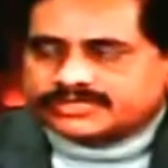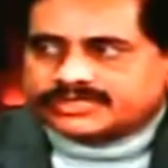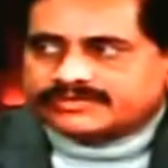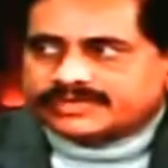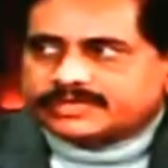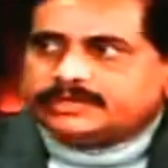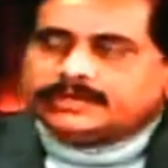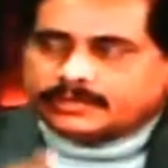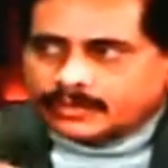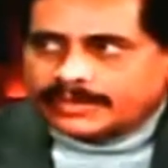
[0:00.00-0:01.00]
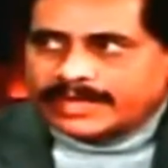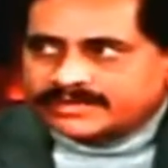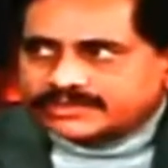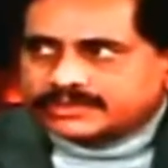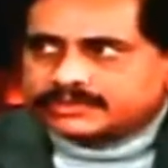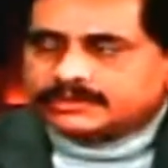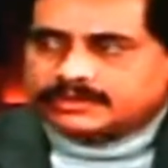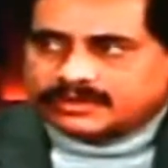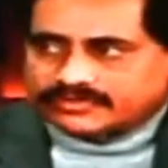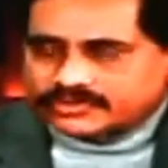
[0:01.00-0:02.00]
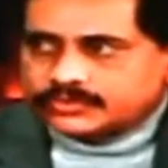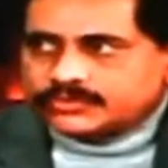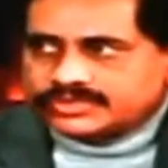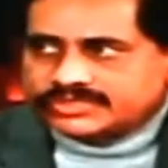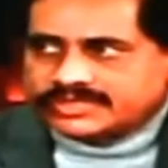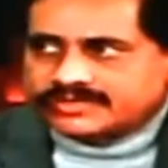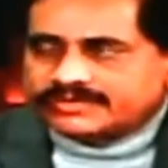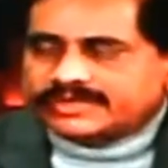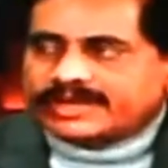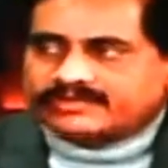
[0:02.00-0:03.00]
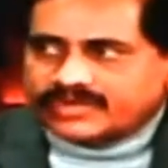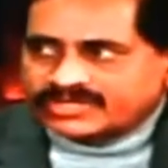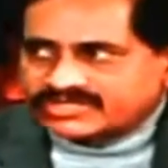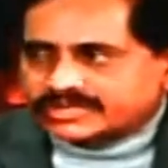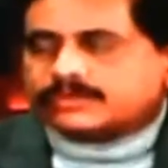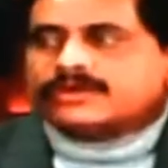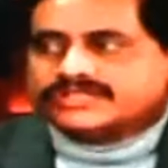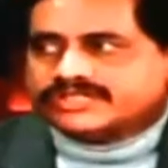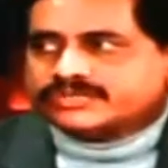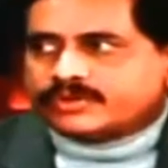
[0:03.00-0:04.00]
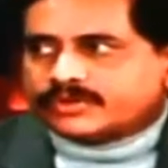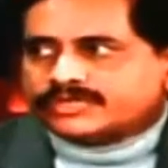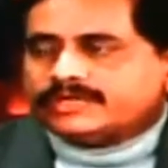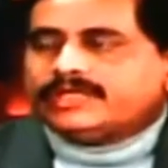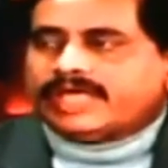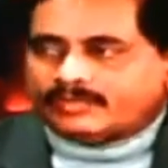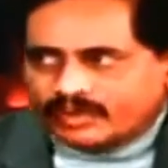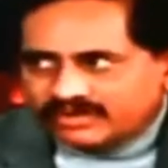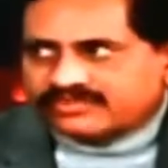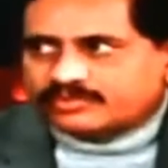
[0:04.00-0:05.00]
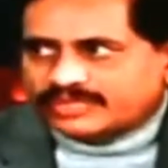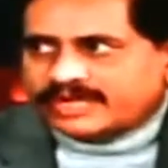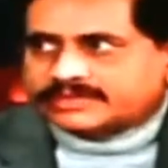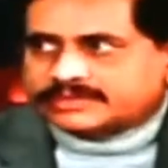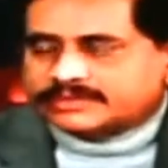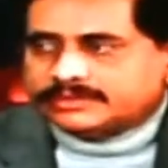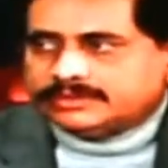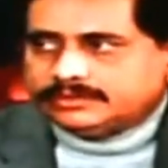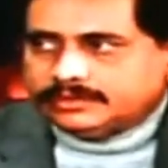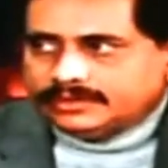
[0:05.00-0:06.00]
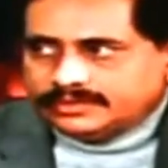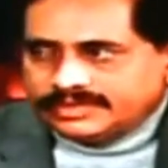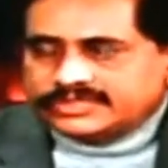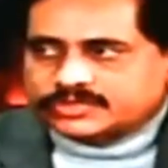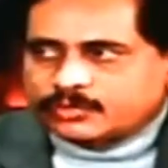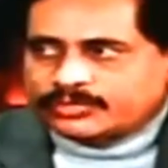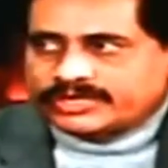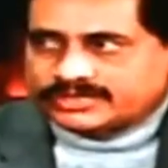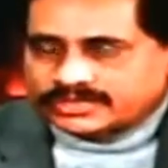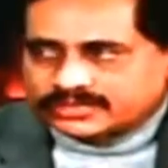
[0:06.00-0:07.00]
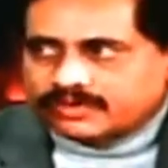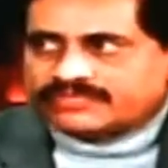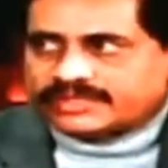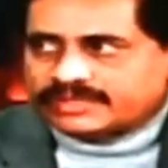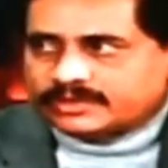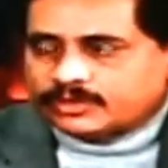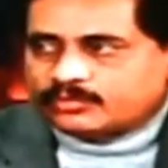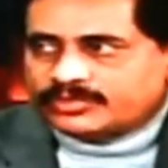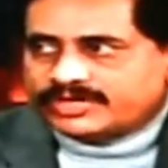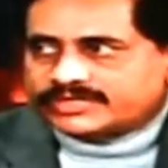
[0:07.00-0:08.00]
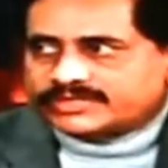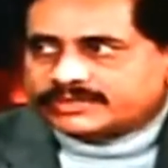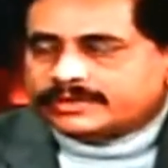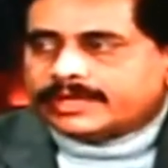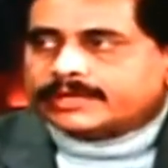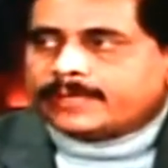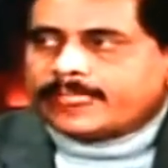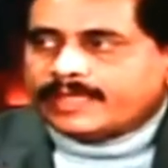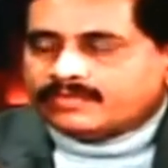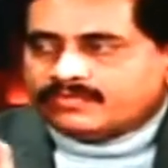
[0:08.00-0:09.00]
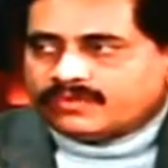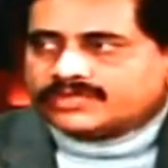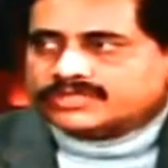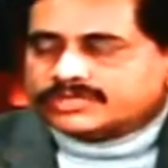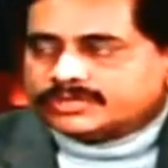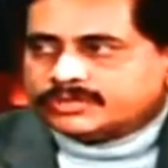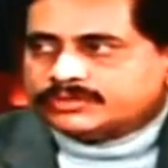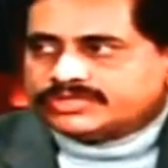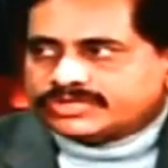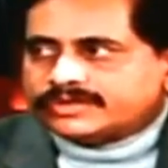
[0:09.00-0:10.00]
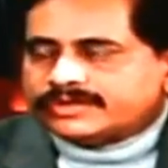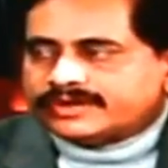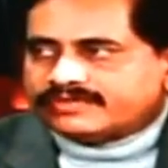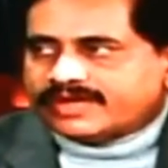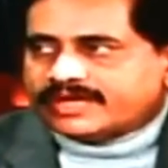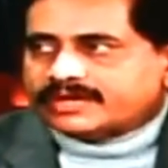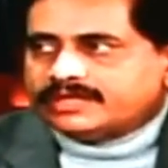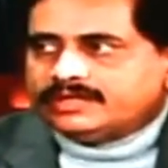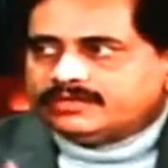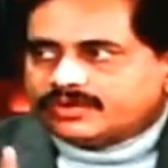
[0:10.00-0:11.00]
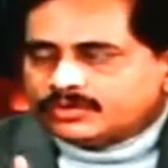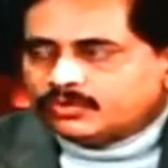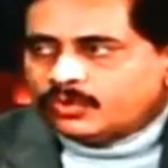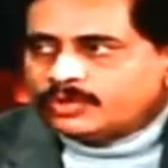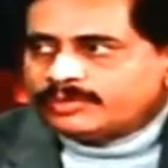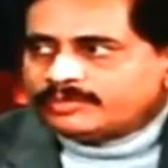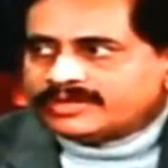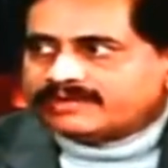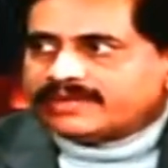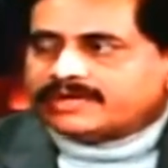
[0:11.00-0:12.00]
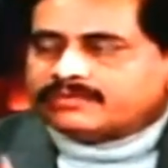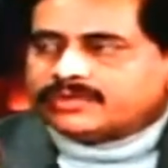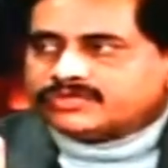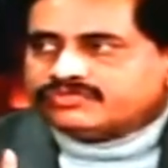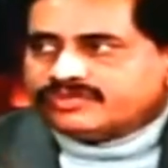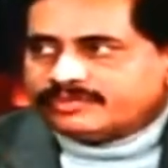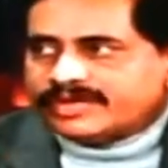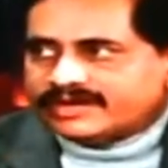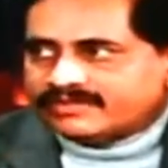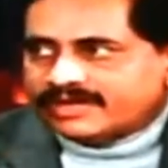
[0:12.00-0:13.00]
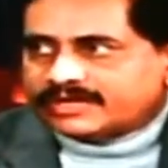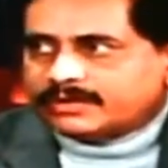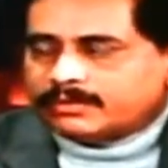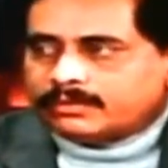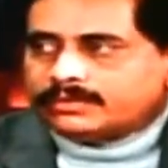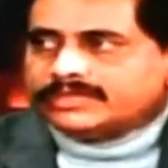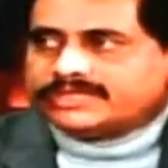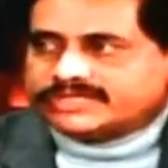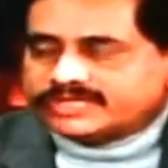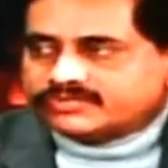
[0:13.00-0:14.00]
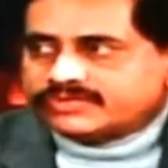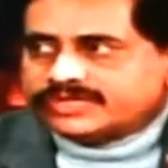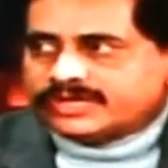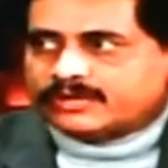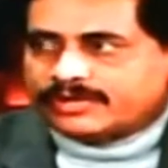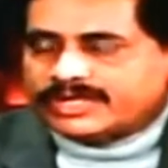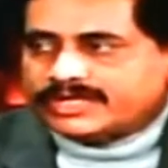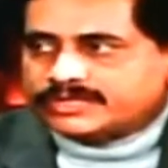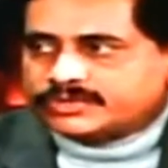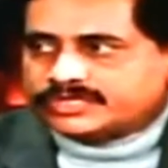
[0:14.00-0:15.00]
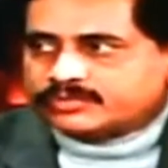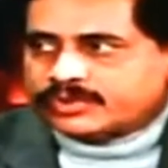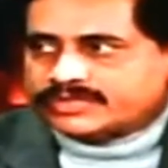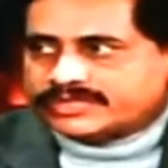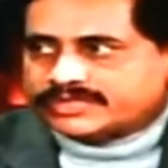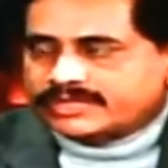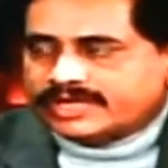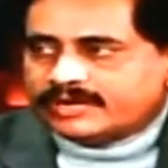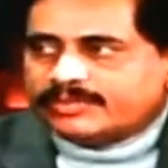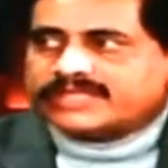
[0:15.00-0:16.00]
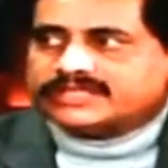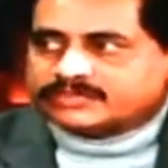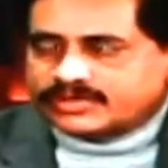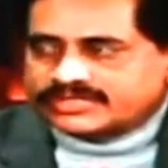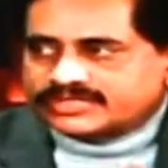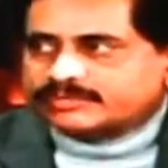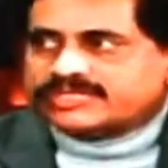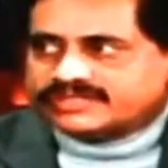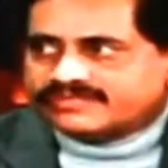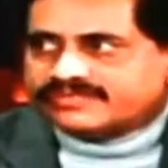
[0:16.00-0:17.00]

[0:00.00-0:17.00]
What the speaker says: been given, long-lasting, a lot of solutions are given, advanced technologies brought. Apart from that, these components are soft components, like what do the children require, what do old people require, what do women require. All these things we are bringing into this project and making this project something